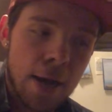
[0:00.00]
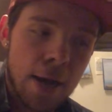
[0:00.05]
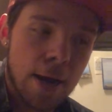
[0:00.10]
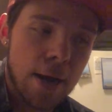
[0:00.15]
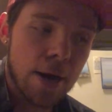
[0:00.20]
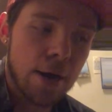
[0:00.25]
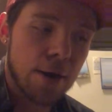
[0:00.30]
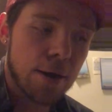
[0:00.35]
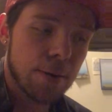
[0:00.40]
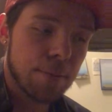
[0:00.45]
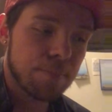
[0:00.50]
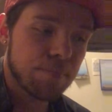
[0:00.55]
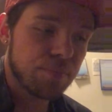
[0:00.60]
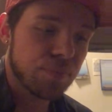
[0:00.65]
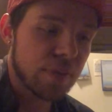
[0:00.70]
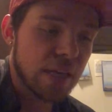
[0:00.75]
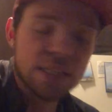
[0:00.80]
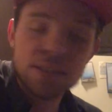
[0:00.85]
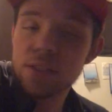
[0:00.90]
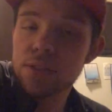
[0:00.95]

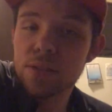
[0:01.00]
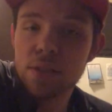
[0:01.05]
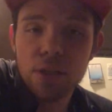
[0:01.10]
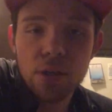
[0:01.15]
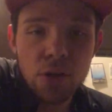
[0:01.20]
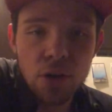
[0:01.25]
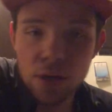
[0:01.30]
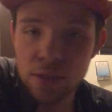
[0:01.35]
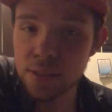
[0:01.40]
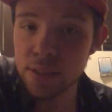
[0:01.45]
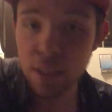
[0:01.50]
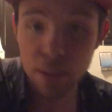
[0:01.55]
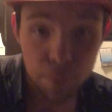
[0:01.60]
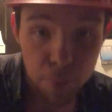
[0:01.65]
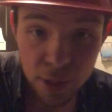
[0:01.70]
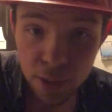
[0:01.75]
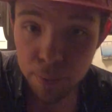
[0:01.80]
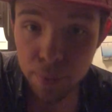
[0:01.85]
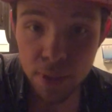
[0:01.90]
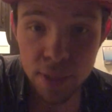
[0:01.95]
That doesn't cost any
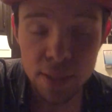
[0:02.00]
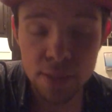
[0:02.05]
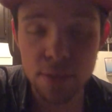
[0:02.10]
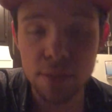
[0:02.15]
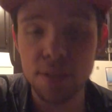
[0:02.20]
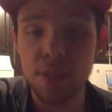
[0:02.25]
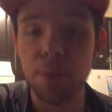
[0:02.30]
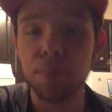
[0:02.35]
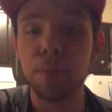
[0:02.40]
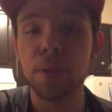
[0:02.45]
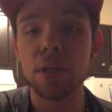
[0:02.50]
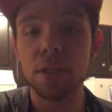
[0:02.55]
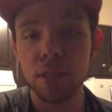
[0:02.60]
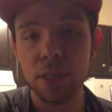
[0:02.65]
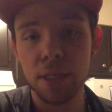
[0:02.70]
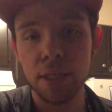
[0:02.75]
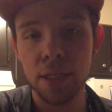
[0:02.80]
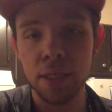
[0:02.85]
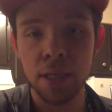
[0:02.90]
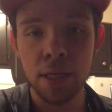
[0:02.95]
money because
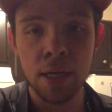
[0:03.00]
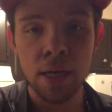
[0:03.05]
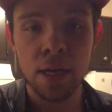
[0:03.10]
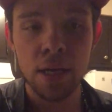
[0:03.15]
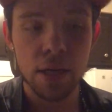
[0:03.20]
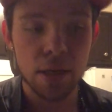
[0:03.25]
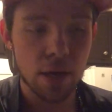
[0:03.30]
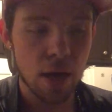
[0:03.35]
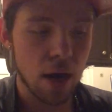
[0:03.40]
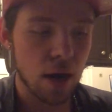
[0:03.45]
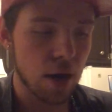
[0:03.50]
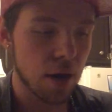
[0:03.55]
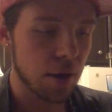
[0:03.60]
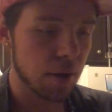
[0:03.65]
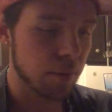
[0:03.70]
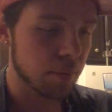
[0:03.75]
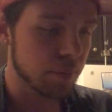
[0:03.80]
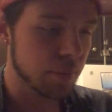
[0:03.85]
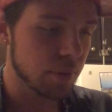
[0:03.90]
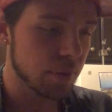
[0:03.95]
typically
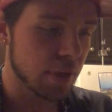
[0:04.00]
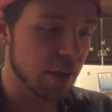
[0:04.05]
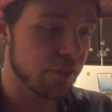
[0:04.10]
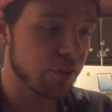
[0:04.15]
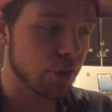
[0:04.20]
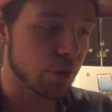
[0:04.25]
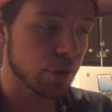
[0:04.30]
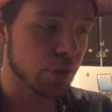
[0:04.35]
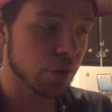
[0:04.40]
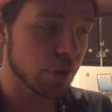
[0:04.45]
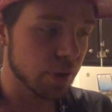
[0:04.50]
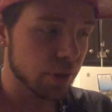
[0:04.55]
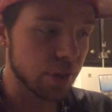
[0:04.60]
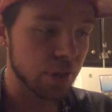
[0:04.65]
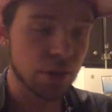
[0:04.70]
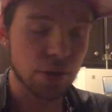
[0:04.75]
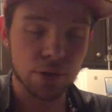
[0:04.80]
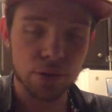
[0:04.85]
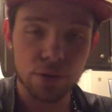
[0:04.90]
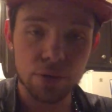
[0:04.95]
if
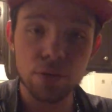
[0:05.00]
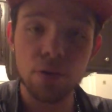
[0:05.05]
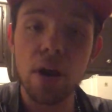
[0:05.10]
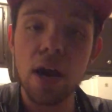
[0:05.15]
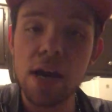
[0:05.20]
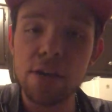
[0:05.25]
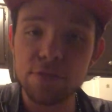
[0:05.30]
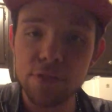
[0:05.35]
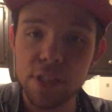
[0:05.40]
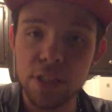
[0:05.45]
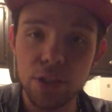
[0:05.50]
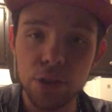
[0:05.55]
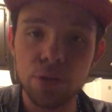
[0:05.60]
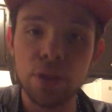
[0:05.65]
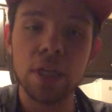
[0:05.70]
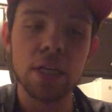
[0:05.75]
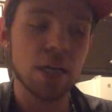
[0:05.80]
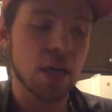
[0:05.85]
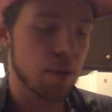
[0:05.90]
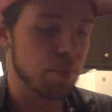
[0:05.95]
you're crafty, you
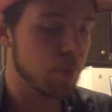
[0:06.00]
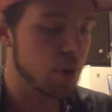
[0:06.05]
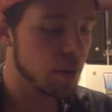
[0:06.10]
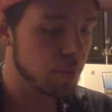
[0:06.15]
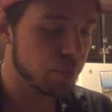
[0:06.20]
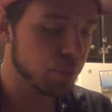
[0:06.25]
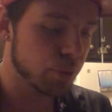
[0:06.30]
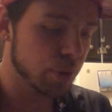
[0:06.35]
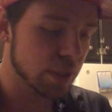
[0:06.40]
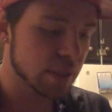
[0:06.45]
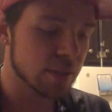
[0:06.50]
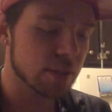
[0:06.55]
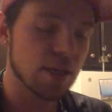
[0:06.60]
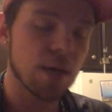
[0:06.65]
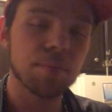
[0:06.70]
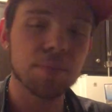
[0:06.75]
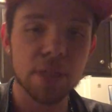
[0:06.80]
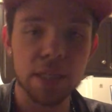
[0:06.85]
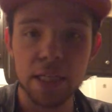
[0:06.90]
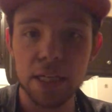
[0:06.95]
can come up with
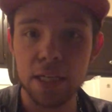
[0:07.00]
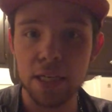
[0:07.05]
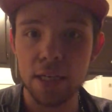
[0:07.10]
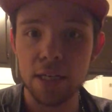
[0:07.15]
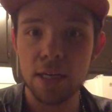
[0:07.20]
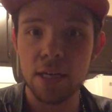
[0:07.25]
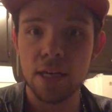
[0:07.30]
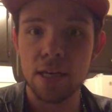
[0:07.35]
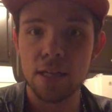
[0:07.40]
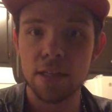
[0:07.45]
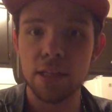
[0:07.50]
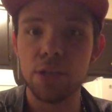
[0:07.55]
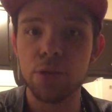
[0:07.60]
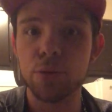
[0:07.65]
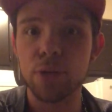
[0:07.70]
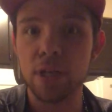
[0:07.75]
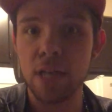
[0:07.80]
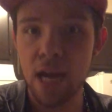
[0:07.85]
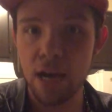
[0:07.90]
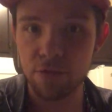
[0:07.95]
something that you
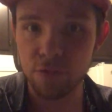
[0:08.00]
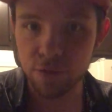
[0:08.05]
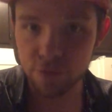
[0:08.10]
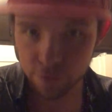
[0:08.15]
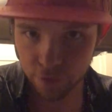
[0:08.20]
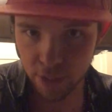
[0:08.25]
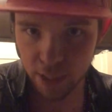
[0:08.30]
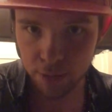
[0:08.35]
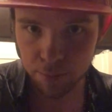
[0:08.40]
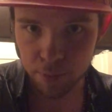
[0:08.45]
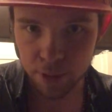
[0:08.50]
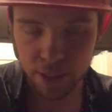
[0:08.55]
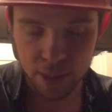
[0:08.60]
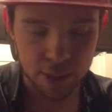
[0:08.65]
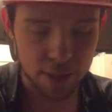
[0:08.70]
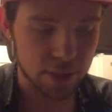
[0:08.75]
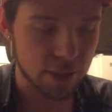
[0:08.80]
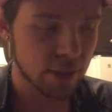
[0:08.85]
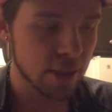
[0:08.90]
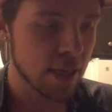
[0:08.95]
can have a flame
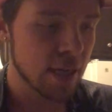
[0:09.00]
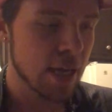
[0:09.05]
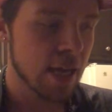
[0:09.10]
in.